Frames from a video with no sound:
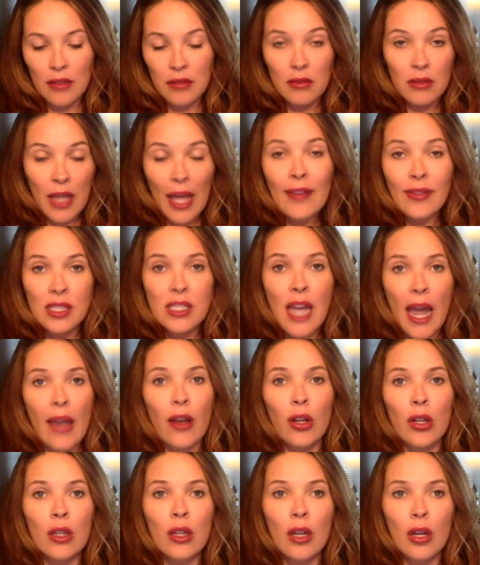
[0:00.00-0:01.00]

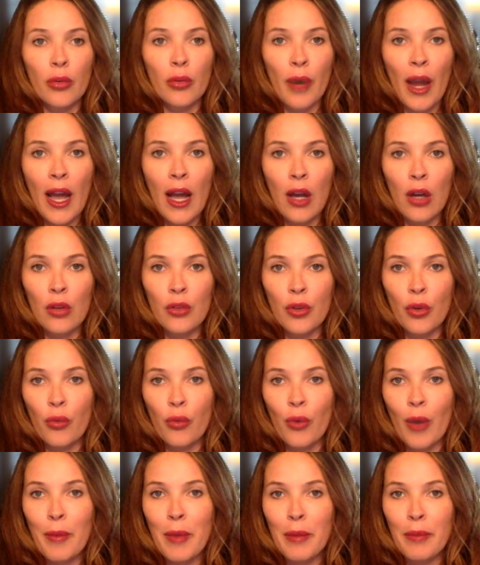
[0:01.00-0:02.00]
lifestyle around
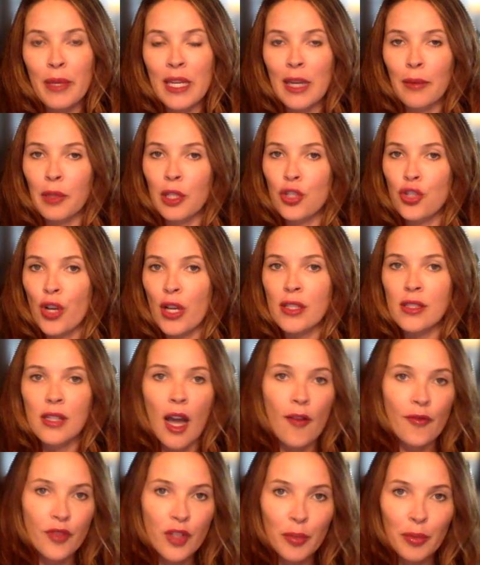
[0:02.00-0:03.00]
women being able to dress
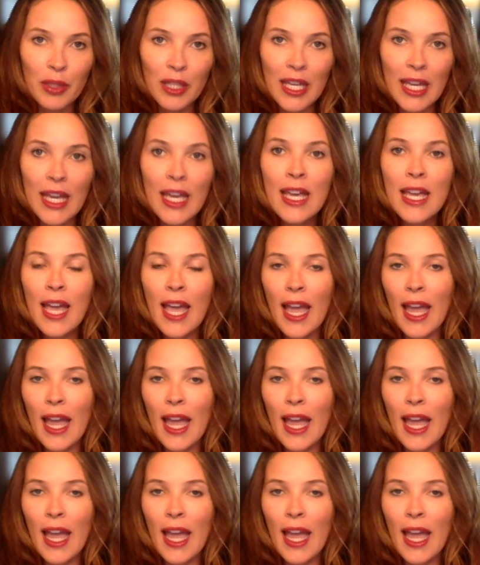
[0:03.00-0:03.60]
comfortably